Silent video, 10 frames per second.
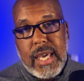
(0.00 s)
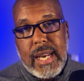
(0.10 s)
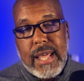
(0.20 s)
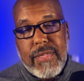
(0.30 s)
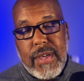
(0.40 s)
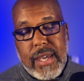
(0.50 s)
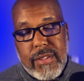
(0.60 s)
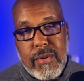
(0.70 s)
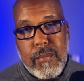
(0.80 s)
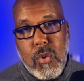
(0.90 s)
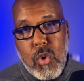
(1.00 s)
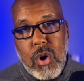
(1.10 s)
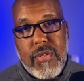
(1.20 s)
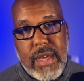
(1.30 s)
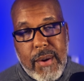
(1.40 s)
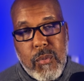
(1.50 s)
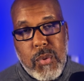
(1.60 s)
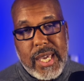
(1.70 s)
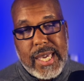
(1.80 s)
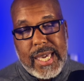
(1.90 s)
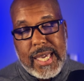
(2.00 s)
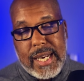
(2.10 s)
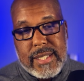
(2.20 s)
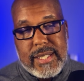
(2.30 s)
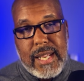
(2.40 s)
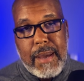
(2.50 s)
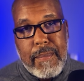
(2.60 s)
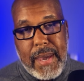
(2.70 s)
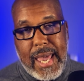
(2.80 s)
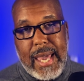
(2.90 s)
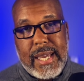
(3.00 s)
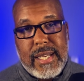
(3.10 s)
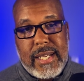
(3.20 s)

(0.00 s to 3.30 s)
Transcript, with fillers: And I think the more that we can step back,